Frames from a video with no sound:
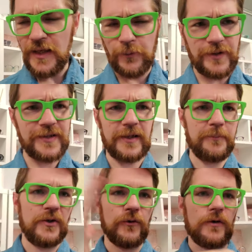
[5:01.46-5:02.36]
I want to say the
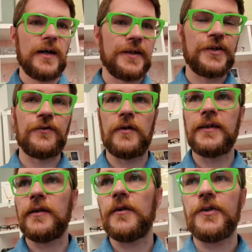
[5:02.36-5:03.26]
Polarized is right
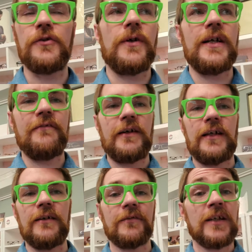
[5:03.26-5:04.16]
there at
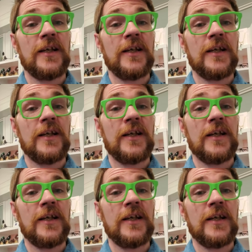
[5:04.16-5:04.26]
$285.